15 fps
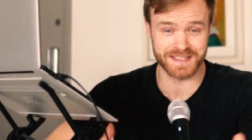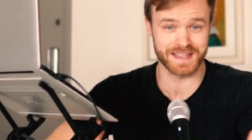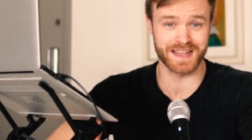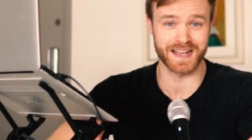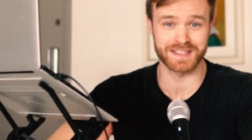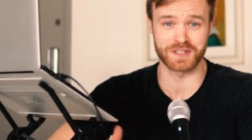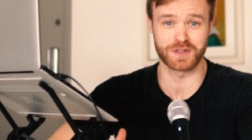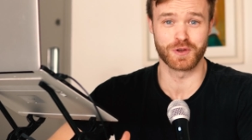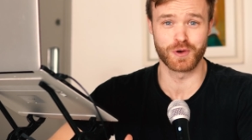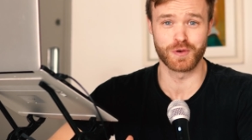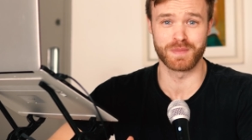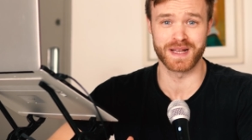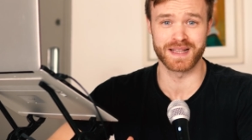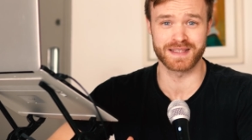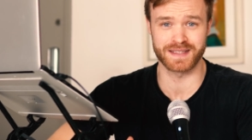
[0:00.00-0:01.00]
as it does in
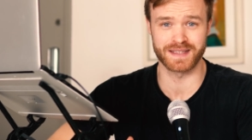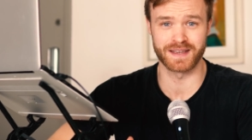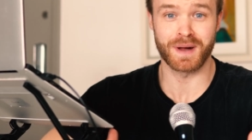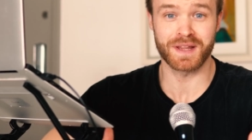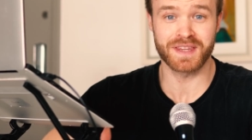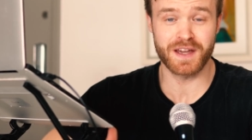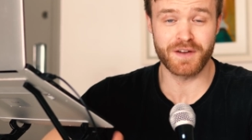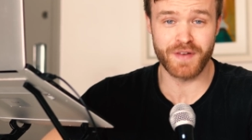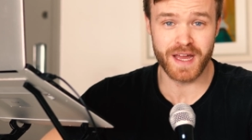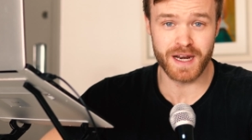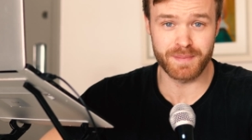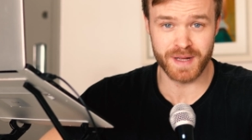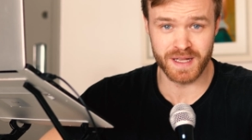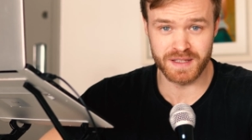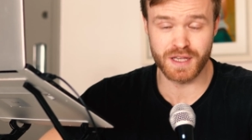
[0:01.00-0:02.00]
humans, but the
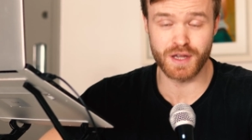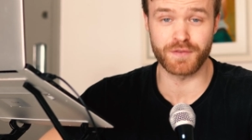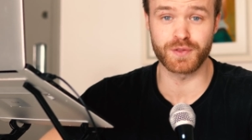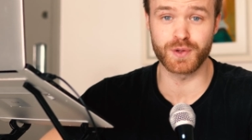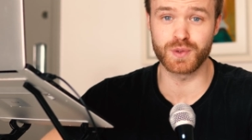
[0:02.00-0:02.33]
availability of